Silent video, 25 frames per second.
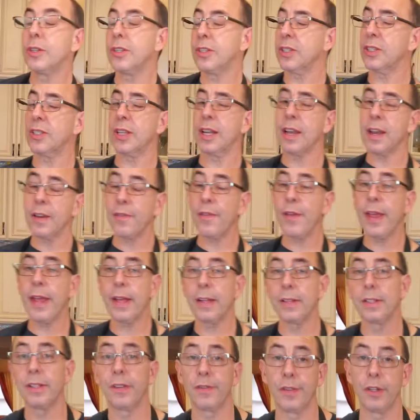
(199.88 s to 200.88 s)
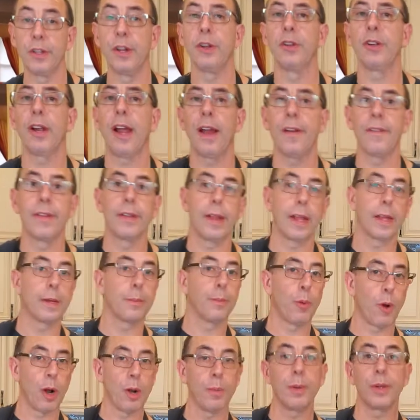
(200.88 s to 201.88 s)
this in advance, if you know you're having like a
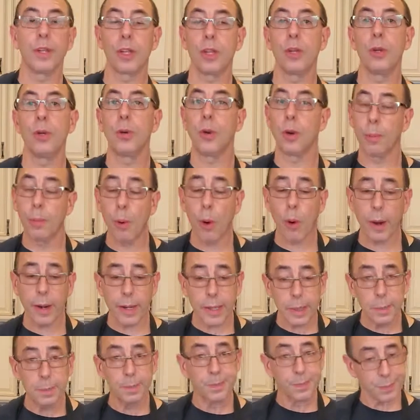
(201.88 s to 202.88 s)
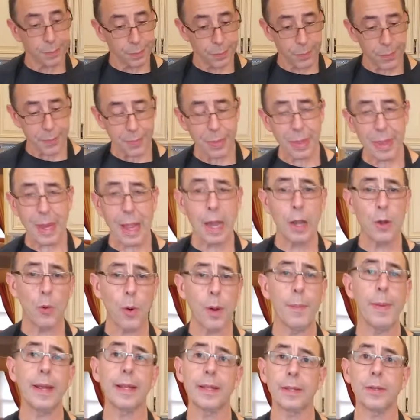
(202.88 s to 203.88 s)
barbecue or a party, and you want to
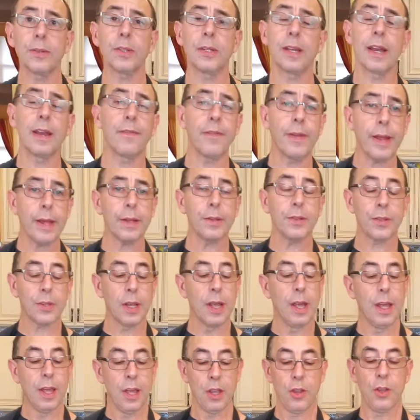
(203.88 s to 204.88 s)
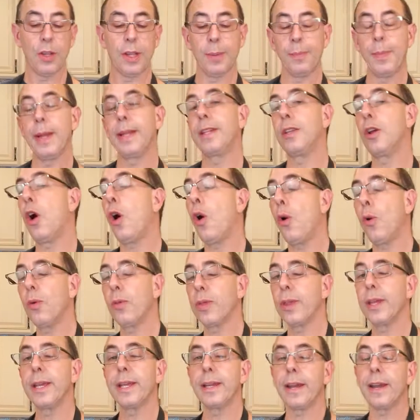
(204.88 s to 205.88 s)
make this in advance, you can make the whole
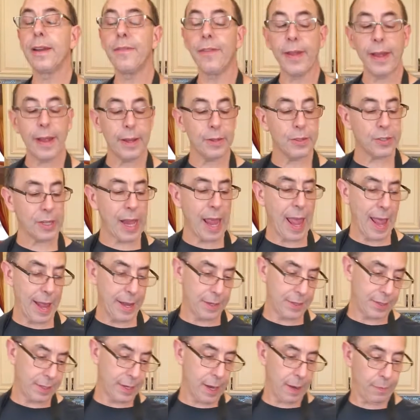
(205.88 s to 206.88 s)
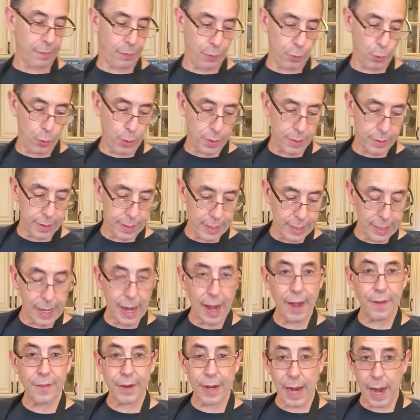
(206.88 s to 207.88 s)
thing in advance except for the
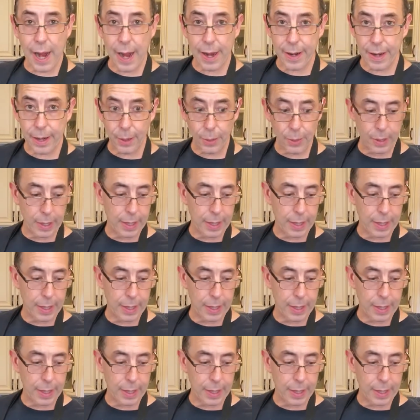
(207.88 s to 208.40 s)
avocado.